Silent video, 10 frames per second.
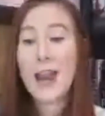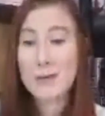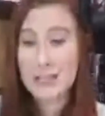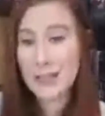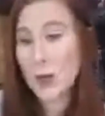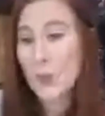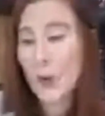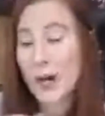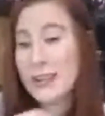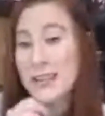And I was a
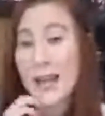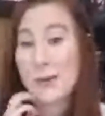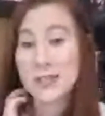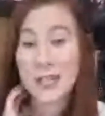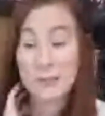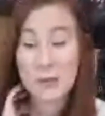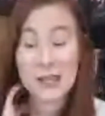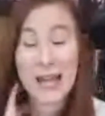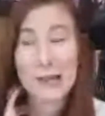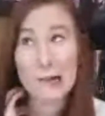little worried that that was going to
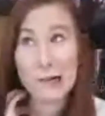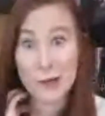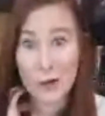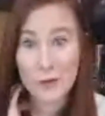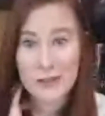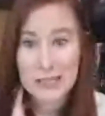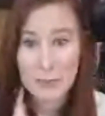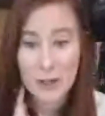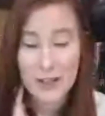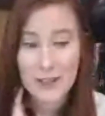be like all over
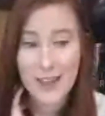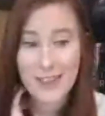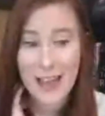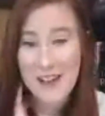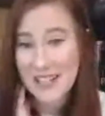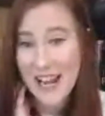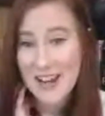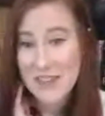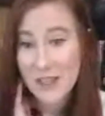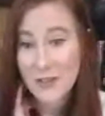this book, and that would
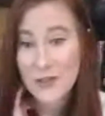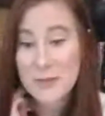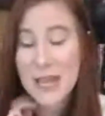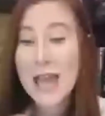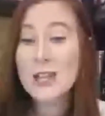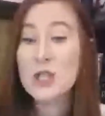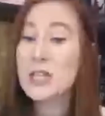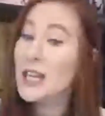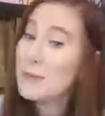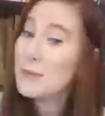kind of kill it for me. And
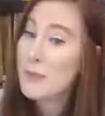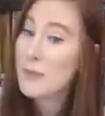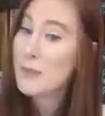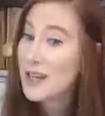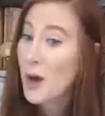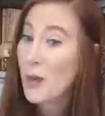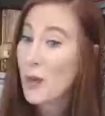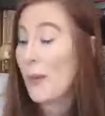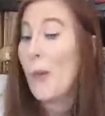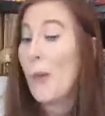she did mention it
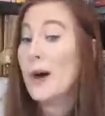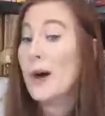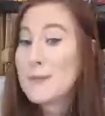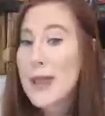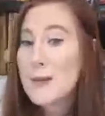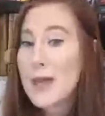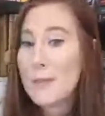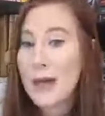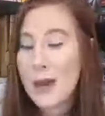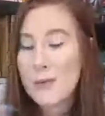like once, maybe,
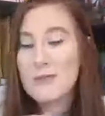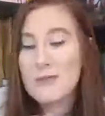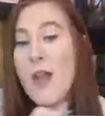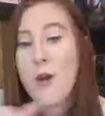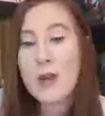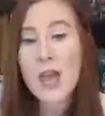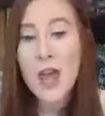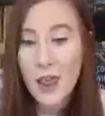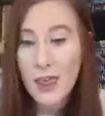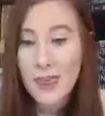but it was very
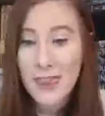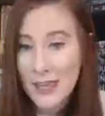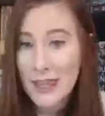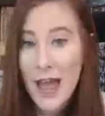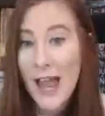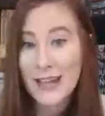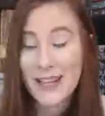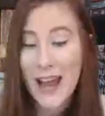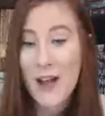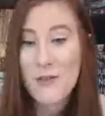thin line,
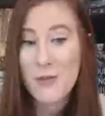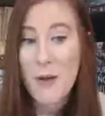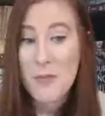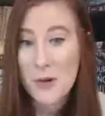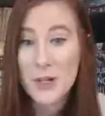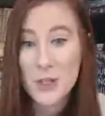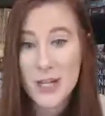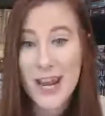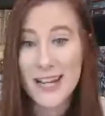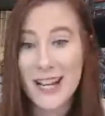and I
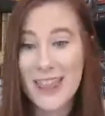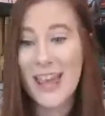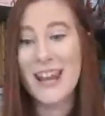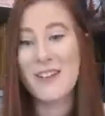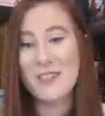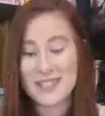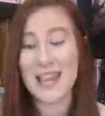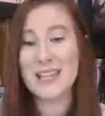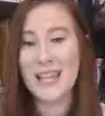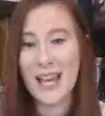appreciated that it was
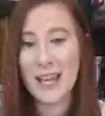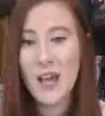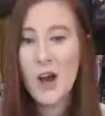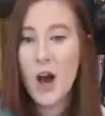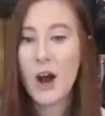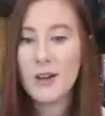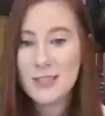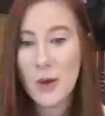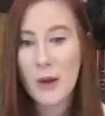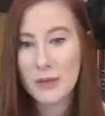like that. Also,
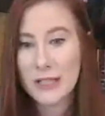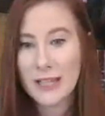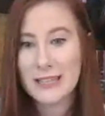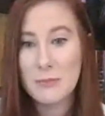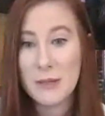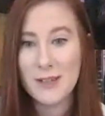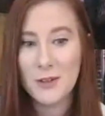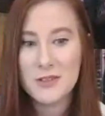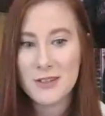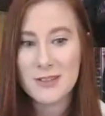I really like the
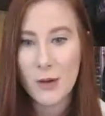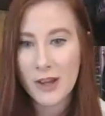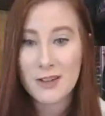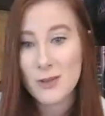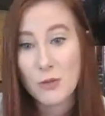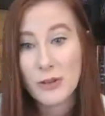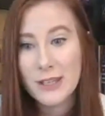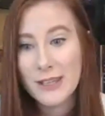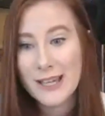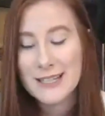Beatles, so I also really
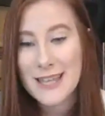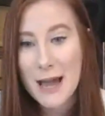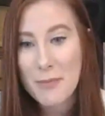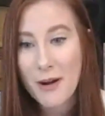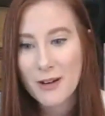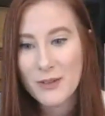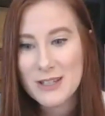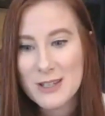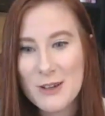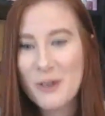liked that part of it
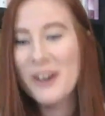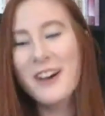too.